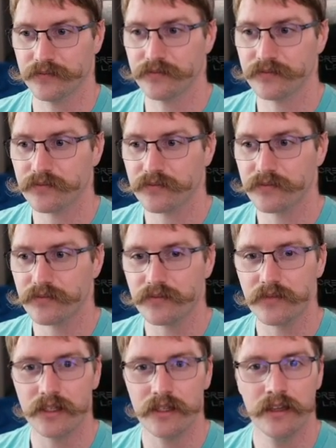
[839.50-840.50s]

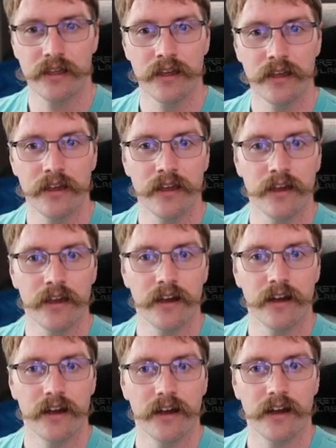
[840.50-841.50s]

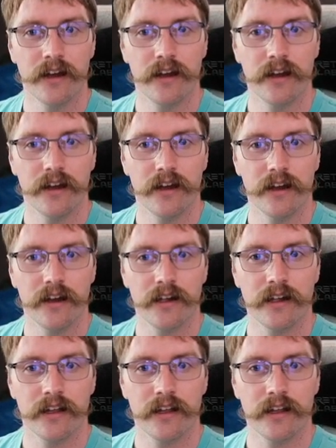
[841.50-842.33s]
(no one is talking)